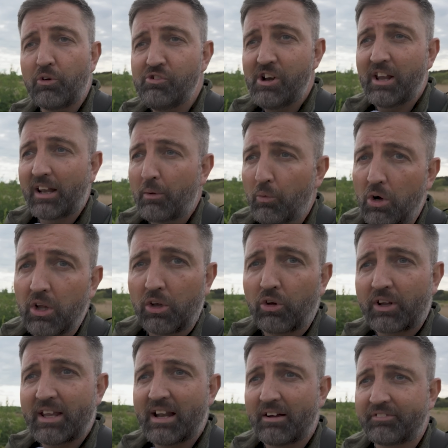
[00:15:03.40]
they really were
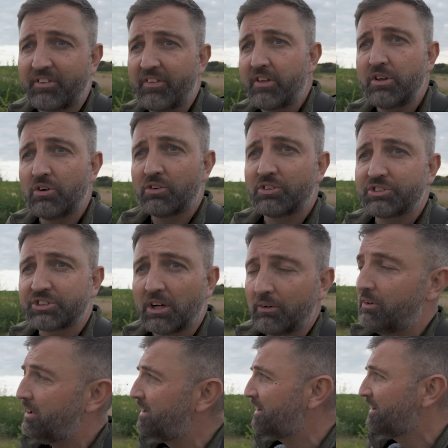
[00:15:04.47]
looking after the young,
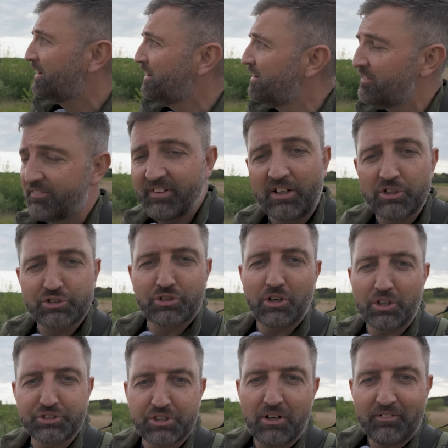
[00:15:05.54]
so fingers
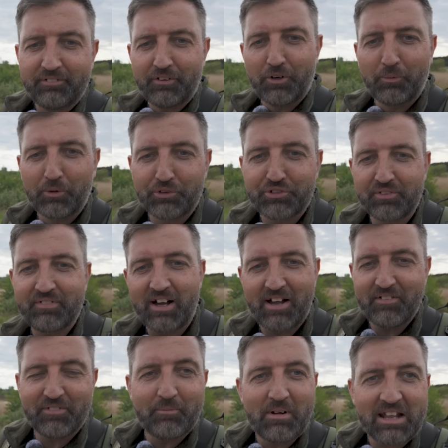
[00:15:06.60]
crossed all four will
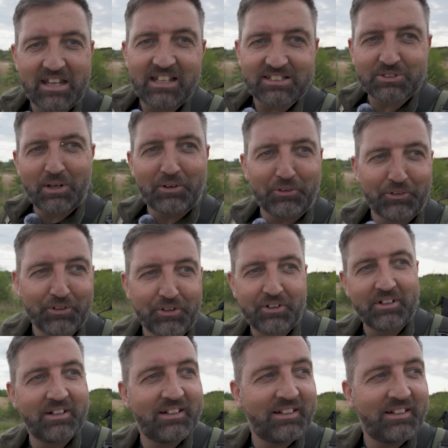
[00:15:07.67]
survive and make it to adulthood.